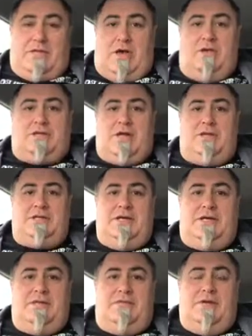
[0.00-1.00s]
ghost
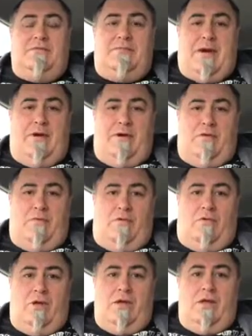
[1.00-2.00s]
hunting, the thing with
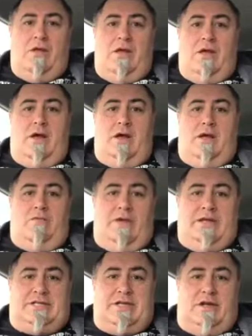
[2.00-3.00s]
paranormal
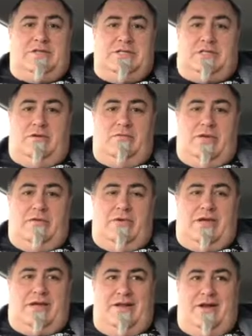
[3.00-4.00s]
research is that we
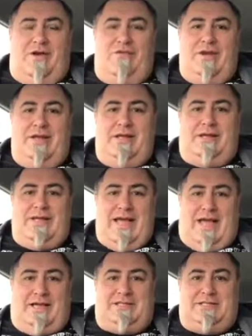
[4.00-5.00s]
can only
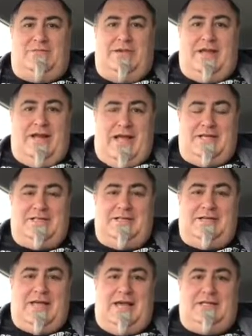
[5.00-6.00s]
guess. We can hazard
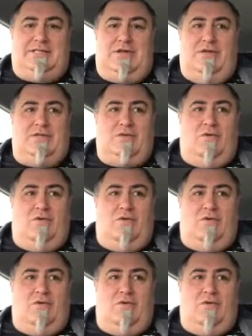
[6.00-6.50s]
a guess. So